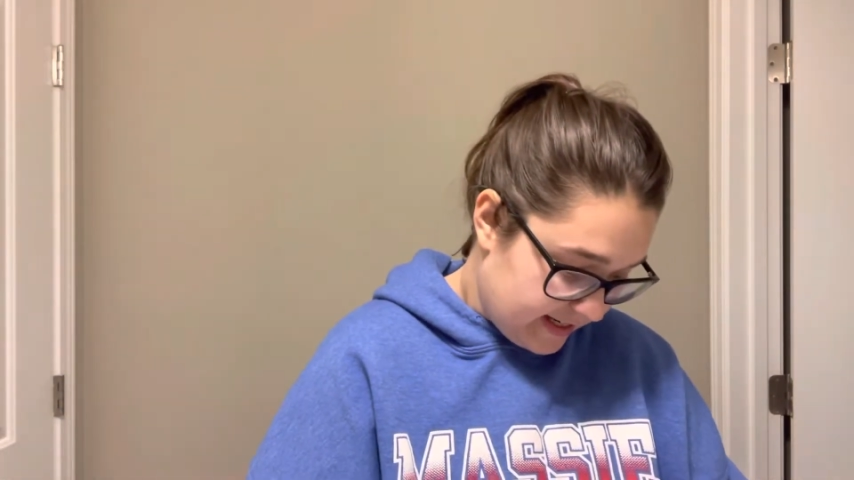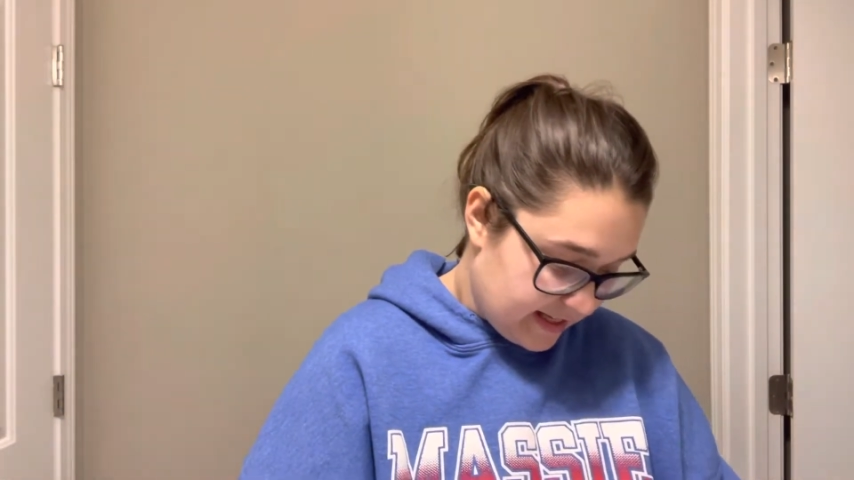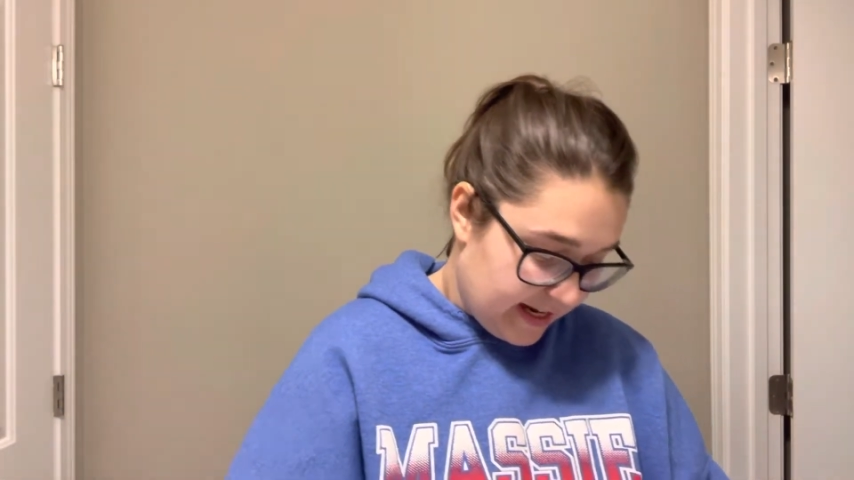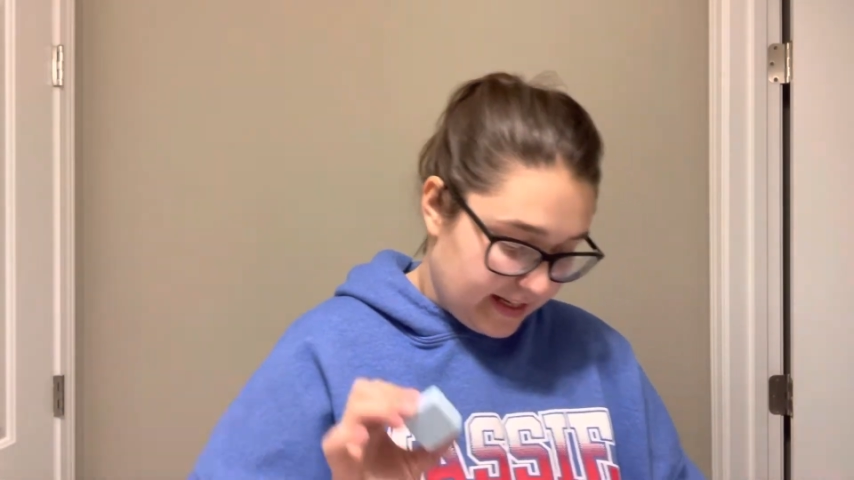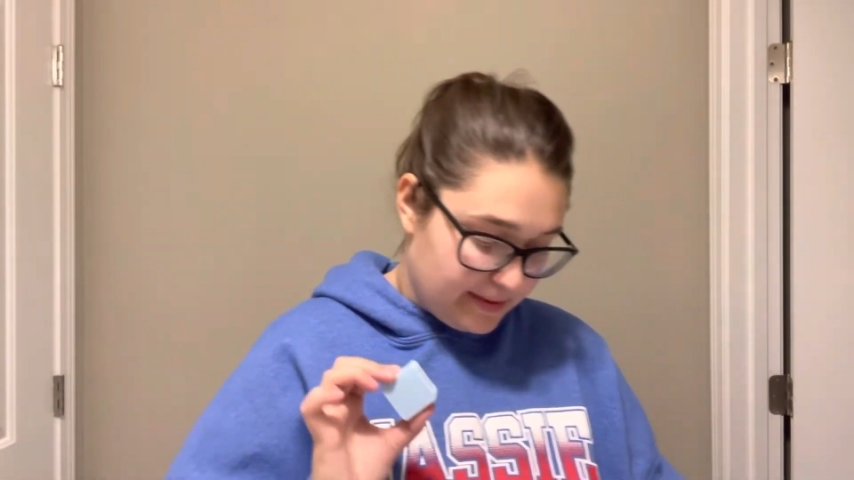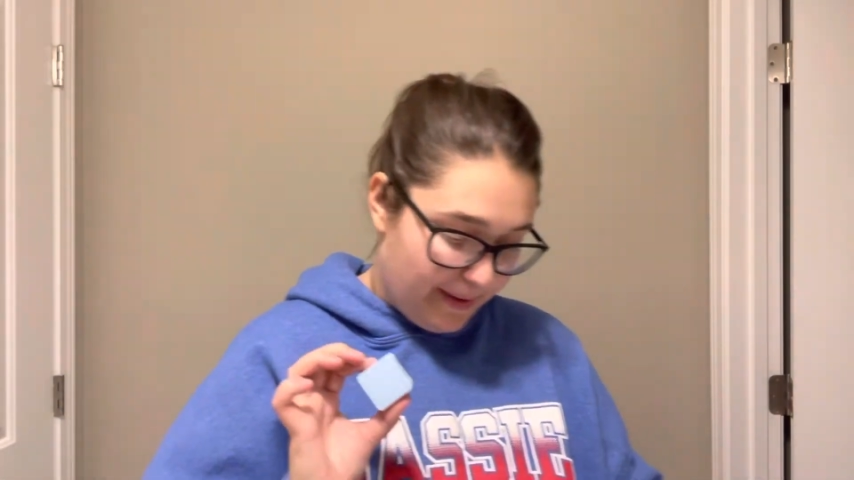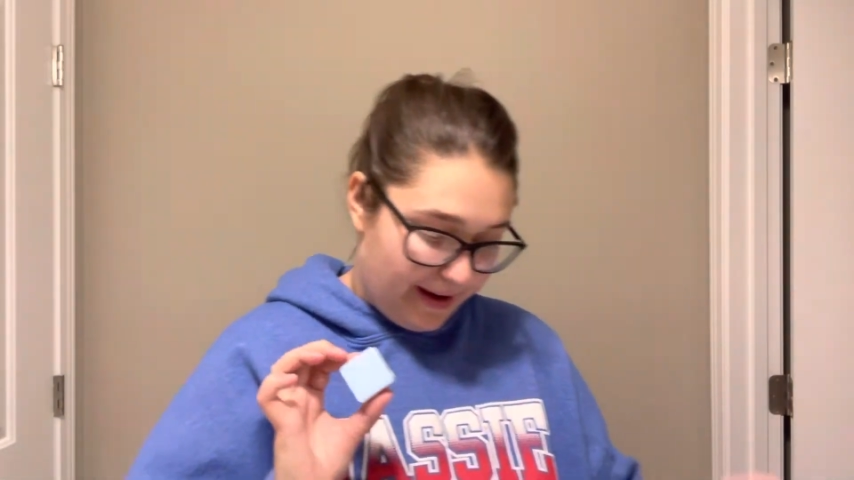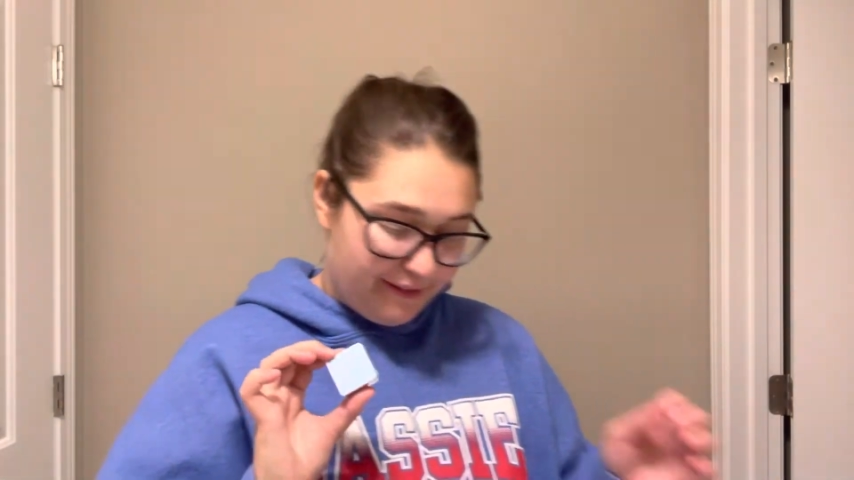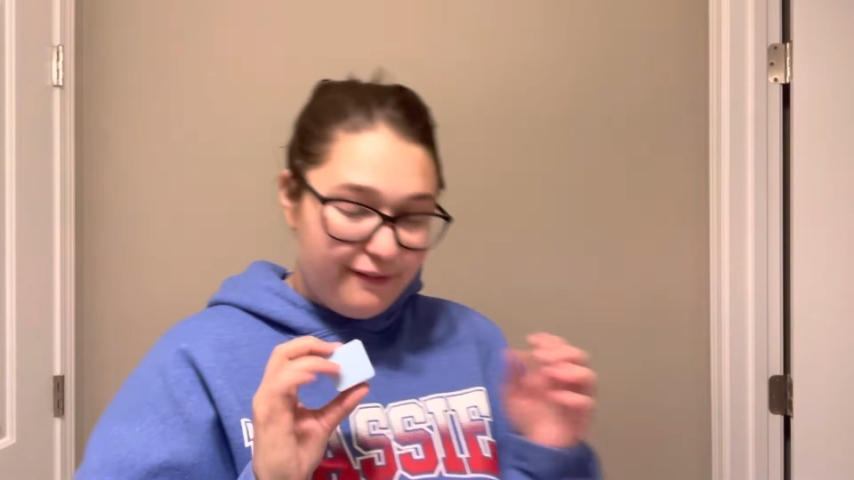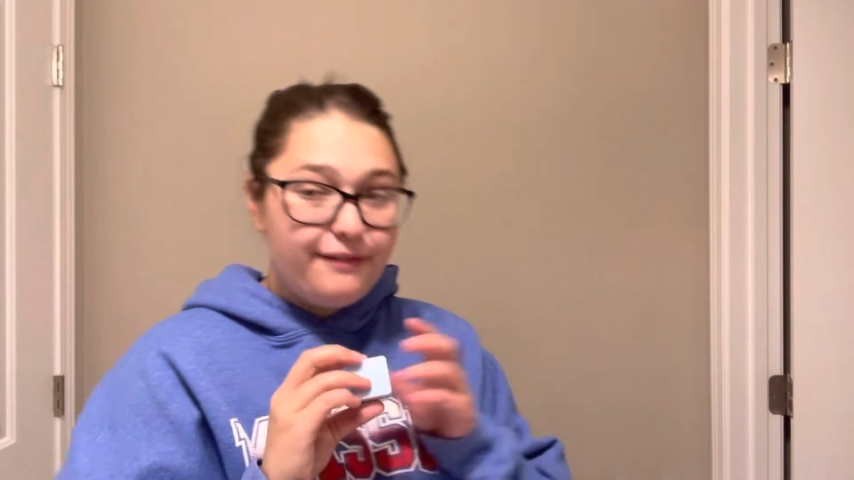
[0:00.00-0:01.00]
It is my